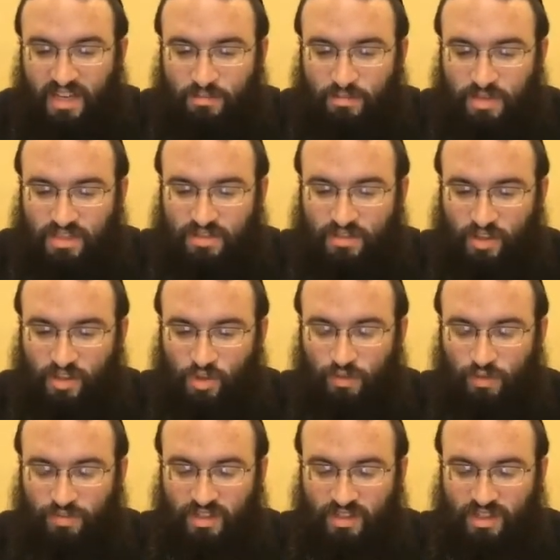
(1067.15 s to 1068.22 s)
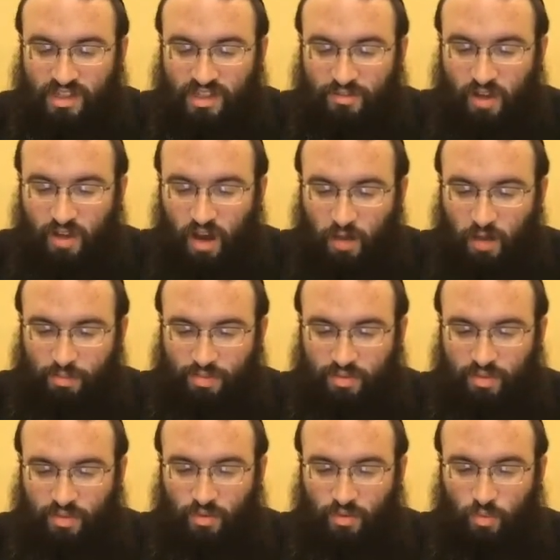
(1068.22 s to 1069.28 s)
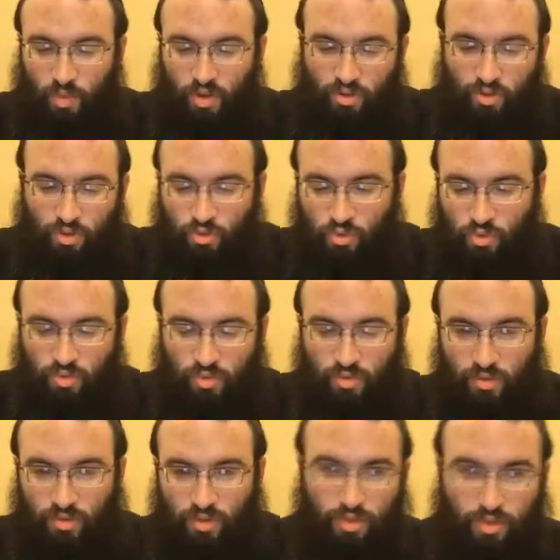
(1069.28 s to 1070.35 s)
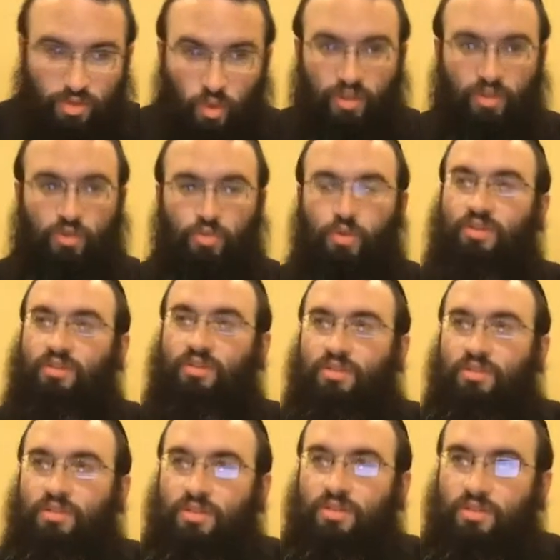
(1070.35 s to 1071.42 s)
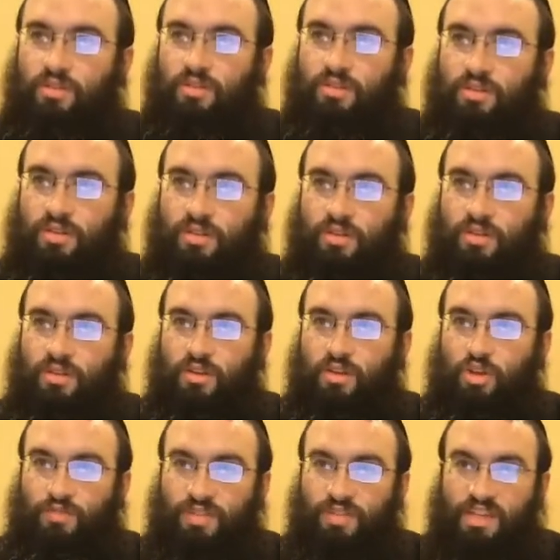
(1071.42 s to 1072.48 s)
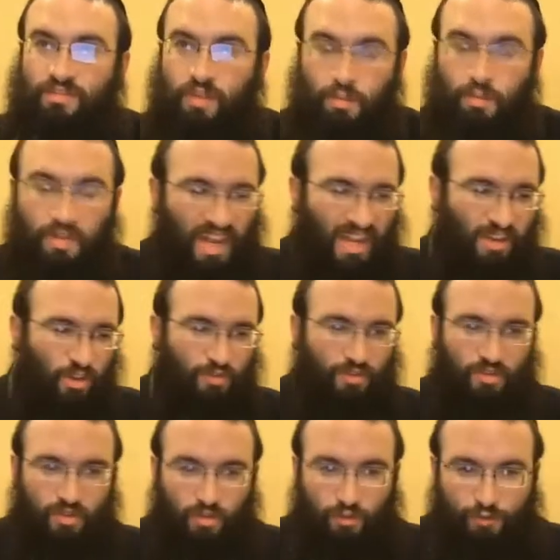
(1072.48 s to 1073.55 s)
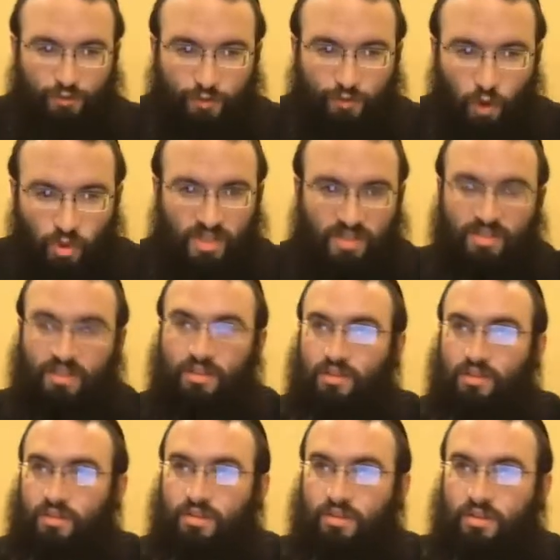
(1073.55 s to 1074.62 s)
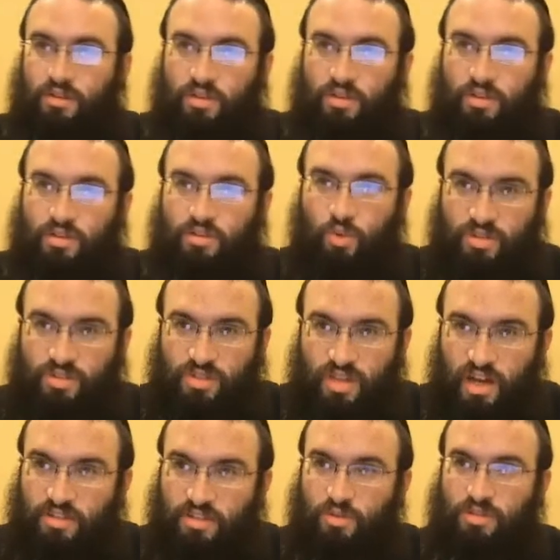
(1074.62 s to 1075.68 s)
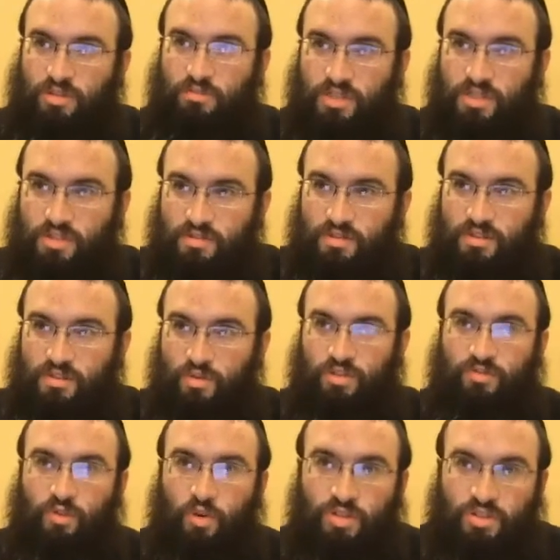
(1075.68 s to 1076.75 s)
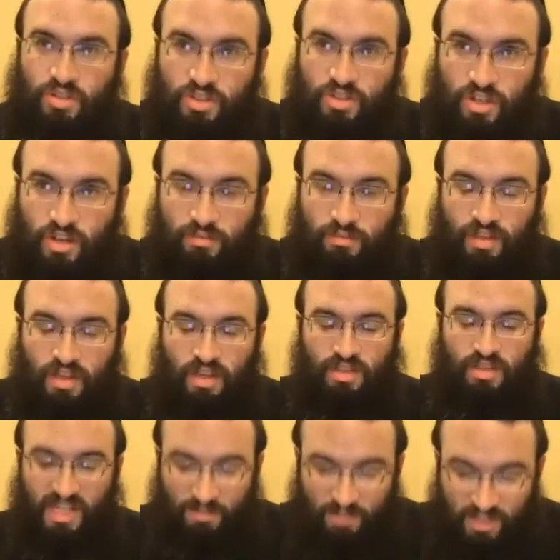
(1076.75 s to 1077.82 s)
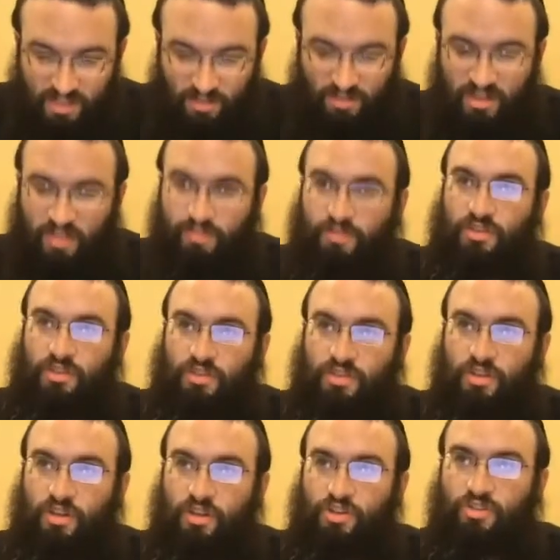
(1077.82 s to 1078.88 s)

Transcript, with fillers: Any mitzvah that you have to give up what you thought you wanted, you have to give up on that, and you have to focus it towards God, towards mitzvahs, towards avodas Hashem. That's Mesiris Nefesh.